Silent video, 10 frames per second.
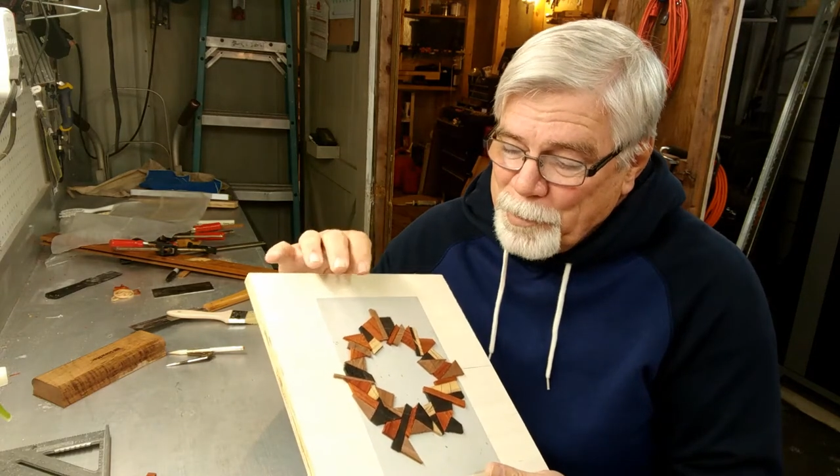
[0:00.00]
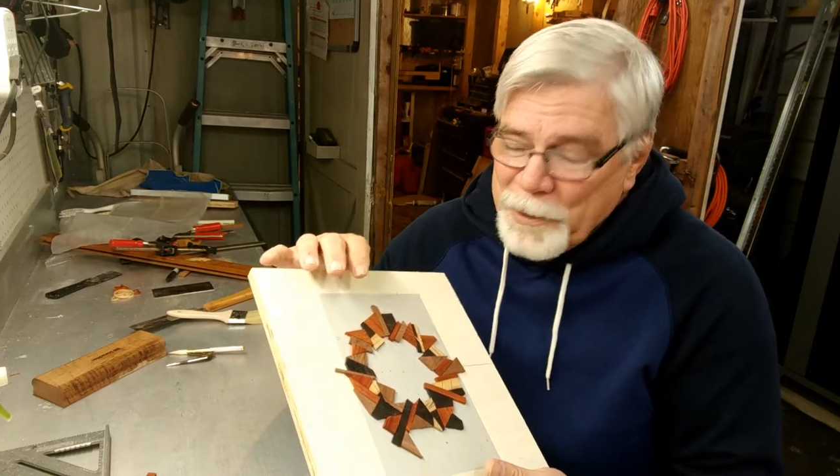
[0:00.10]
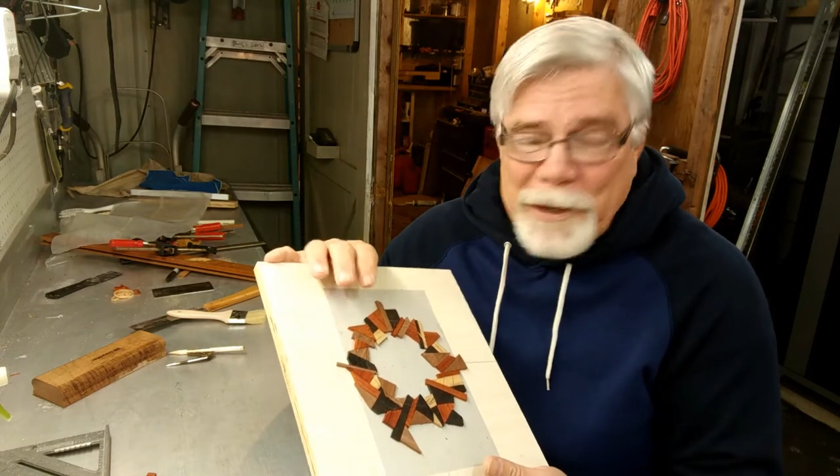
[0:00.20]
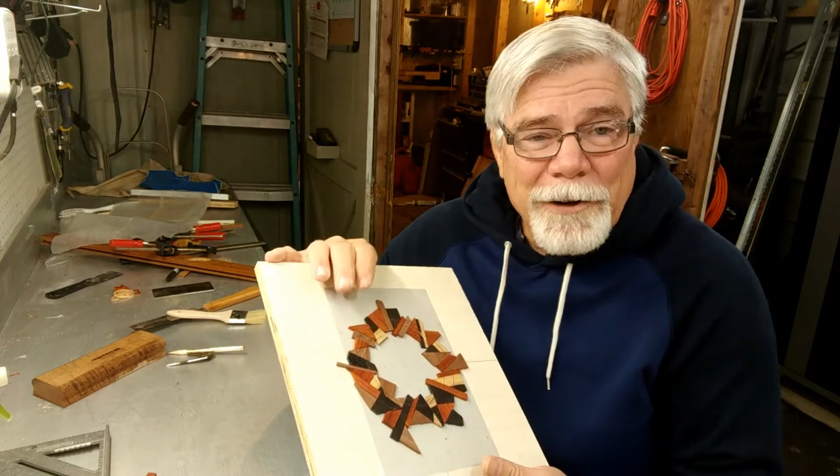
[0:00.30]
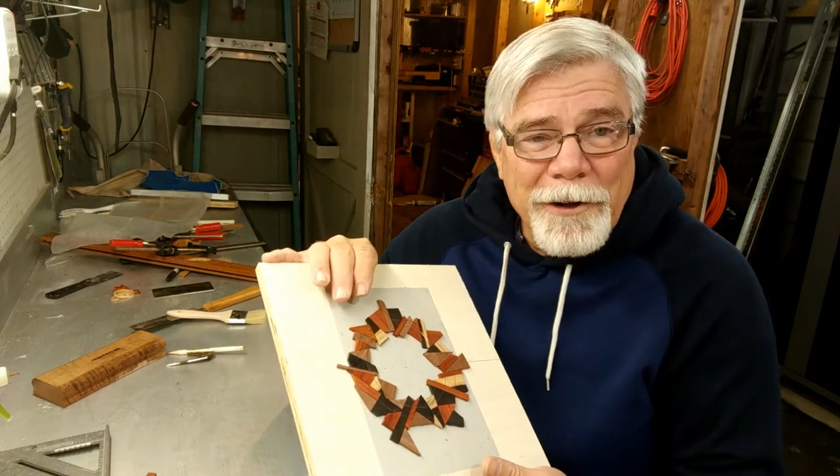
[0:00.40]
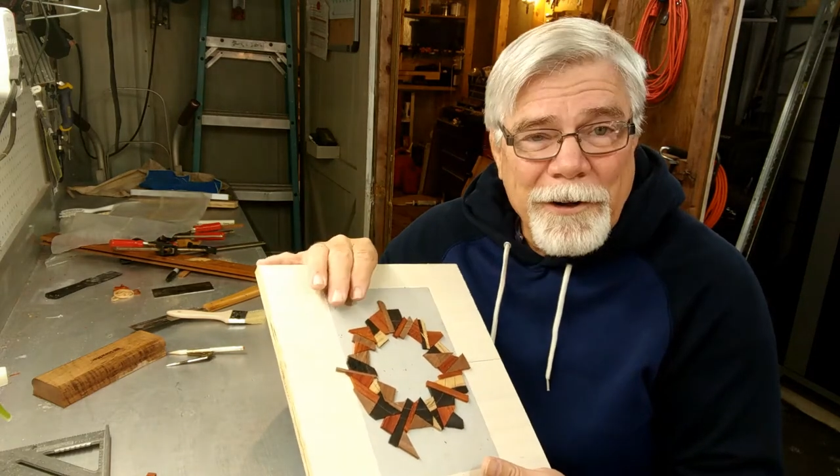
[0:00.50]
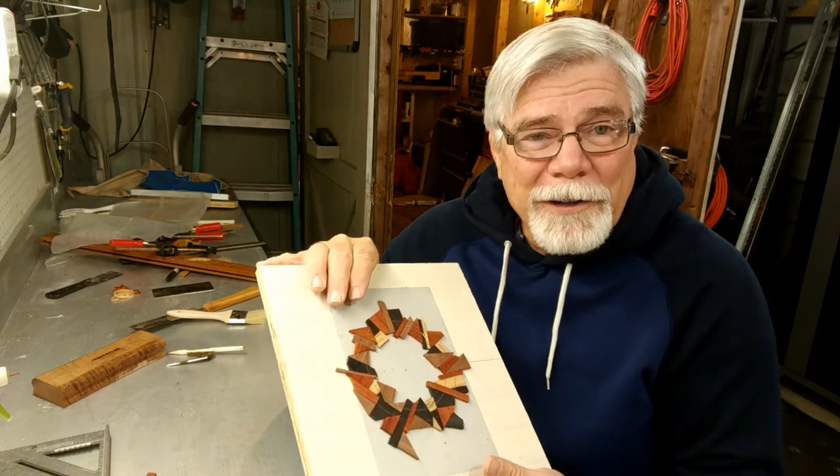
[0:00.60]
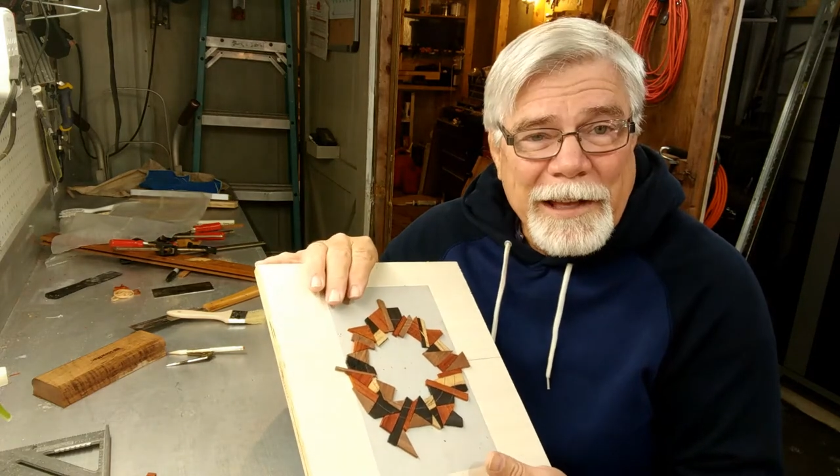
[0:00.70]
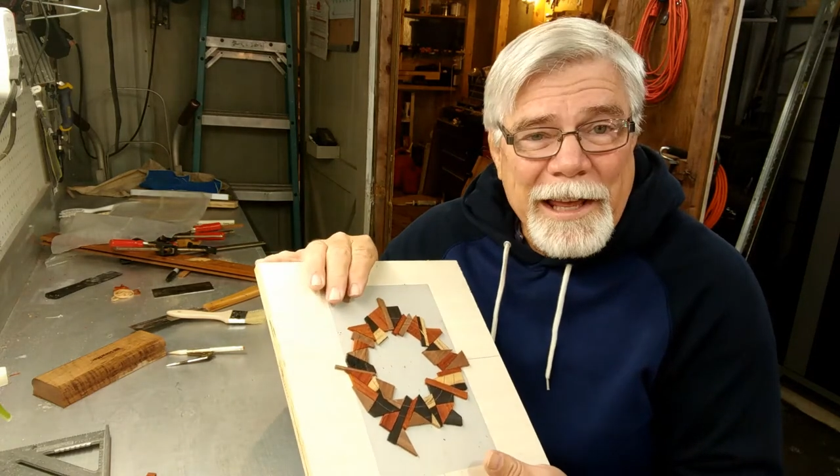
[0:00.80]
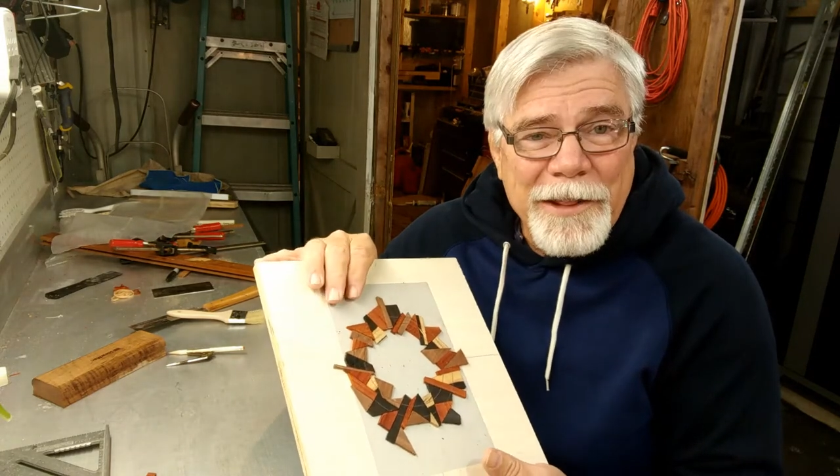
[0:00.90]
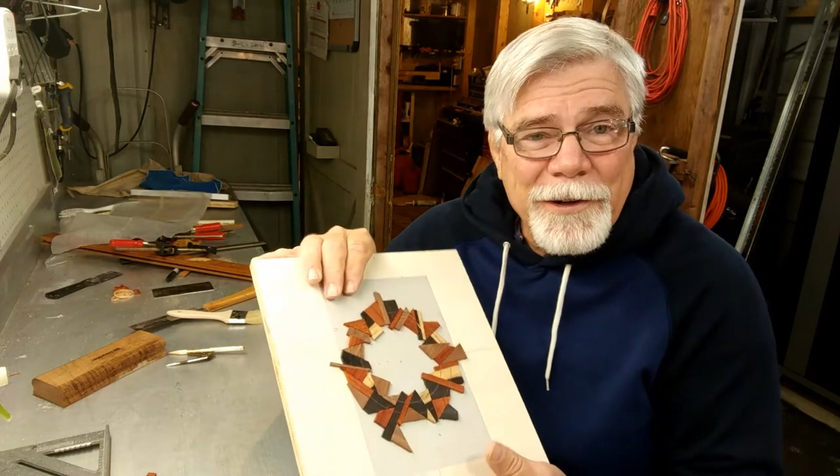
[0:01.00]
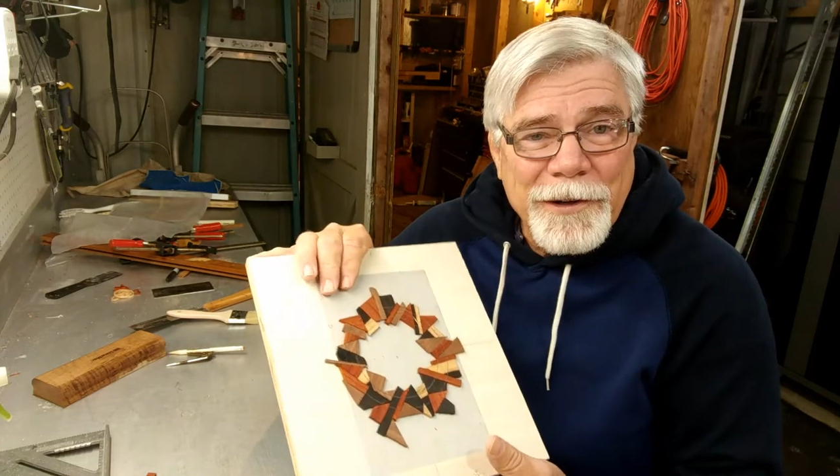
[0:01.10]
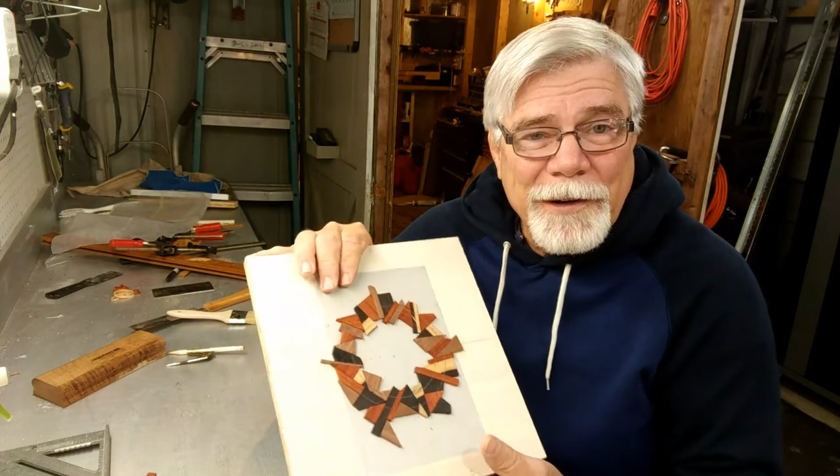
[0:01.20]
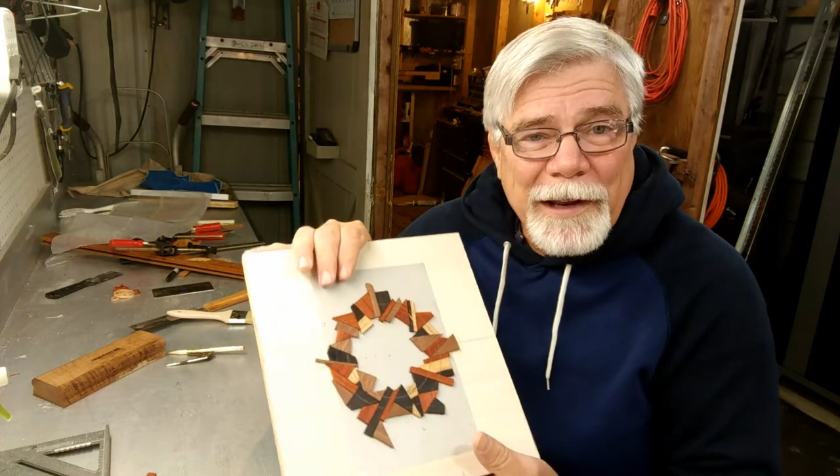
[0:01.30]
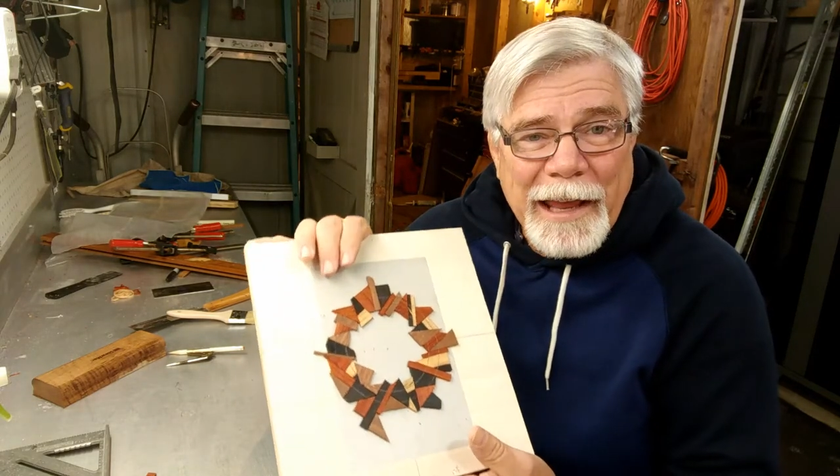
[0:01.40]
putting it all
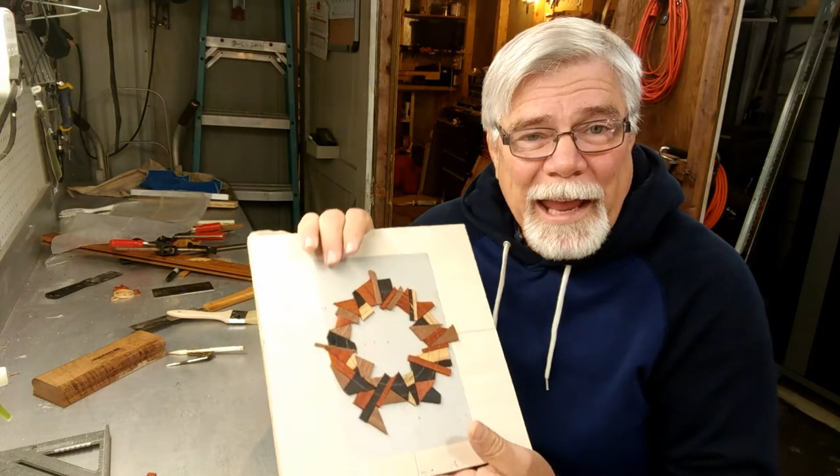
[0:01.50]
together